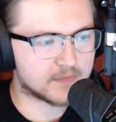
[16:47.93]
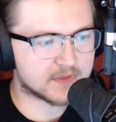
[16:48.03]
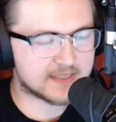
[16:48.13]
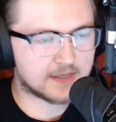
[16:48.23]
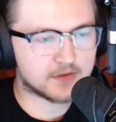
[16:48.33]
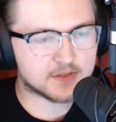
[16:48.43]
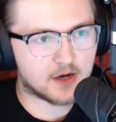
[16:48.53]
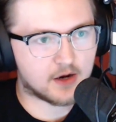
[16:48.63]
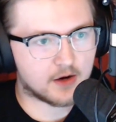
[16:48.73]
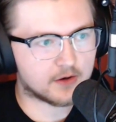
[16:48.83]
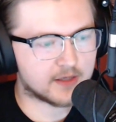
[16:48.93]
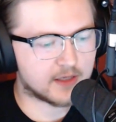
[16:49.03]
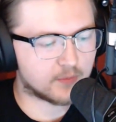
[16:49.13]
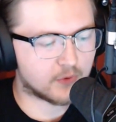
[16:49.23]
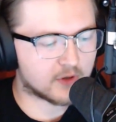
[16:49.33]
sell his car.
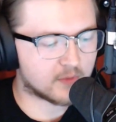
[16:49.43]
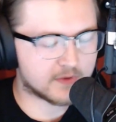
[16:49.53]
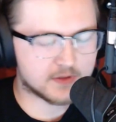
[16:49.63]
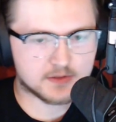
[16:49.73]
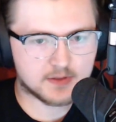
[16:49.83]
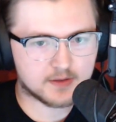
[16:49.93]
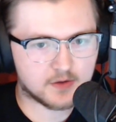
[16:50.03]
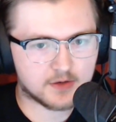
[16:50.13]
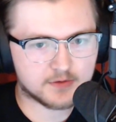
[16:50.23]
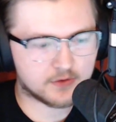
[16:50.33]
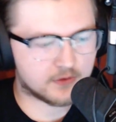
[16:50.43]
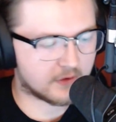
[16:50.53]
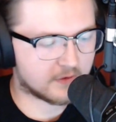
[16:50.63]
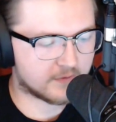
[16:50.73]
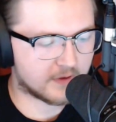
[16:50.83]
He broke up with his like long-term
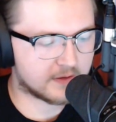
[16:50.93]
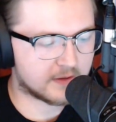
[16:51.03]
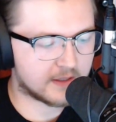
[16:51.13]
girlfriend.